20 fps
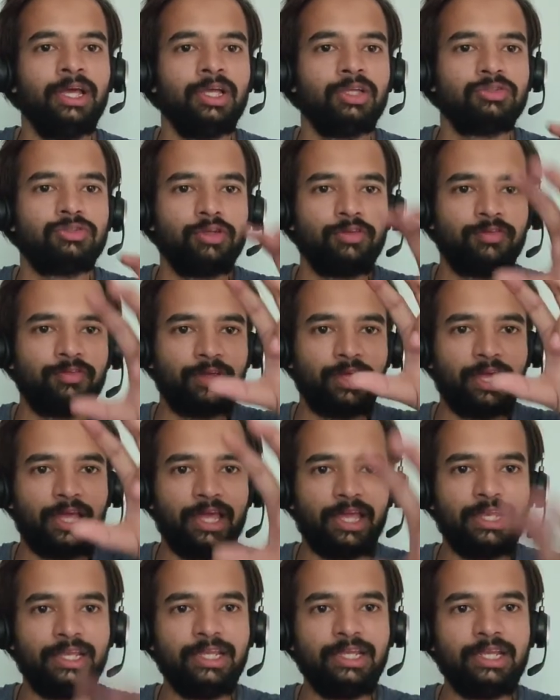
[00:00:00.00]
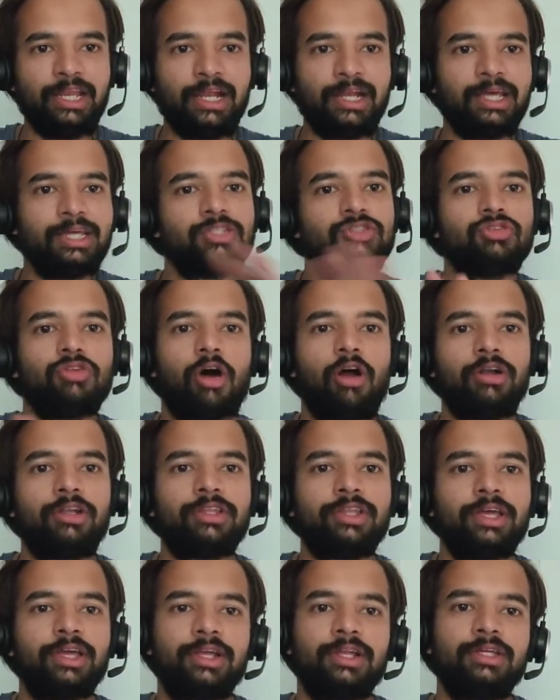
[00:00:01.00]
So if any data is not
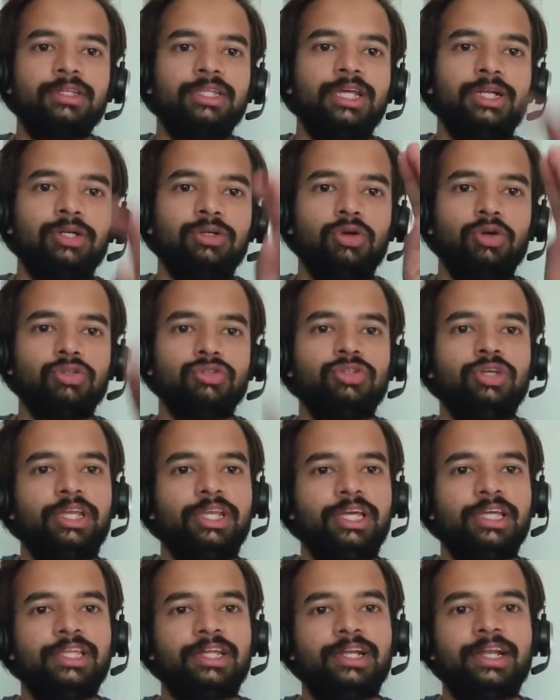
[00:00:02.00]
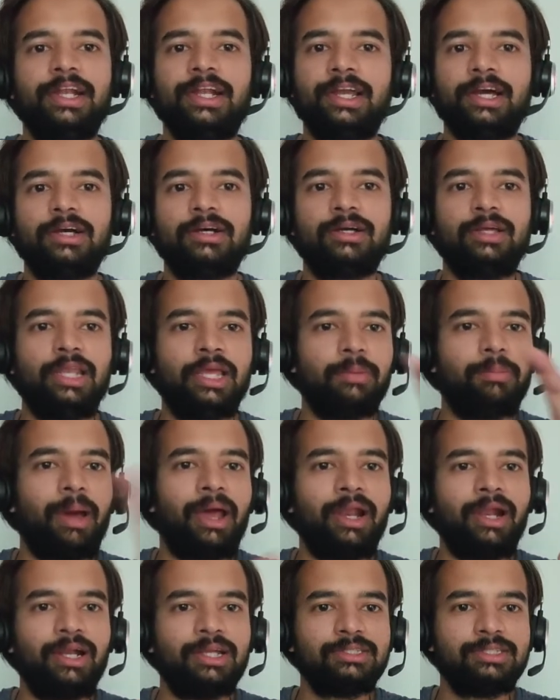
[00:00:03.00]
there, then don't show any other data. Like
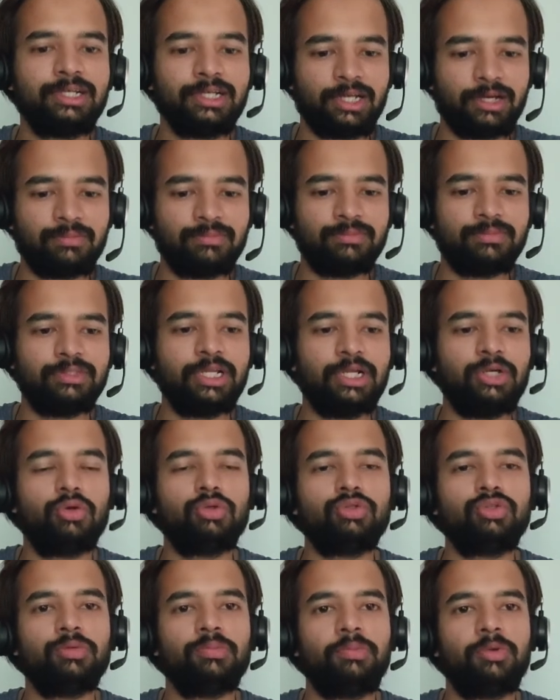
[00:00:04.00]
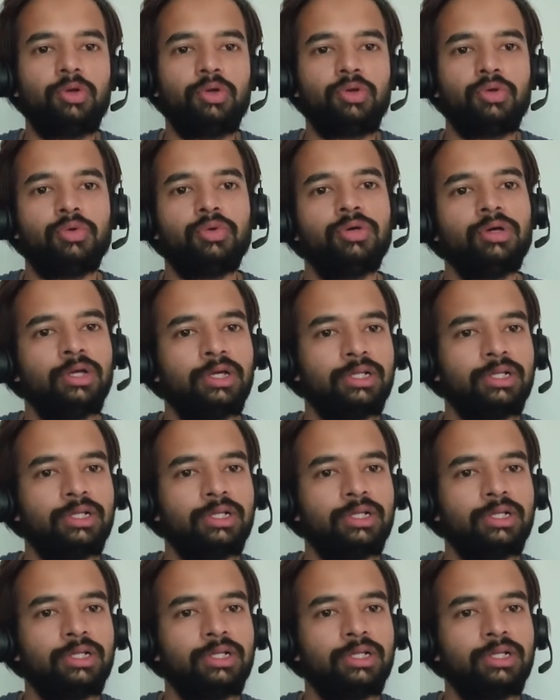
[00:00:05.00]
banner doesn't come, then don't show below 2.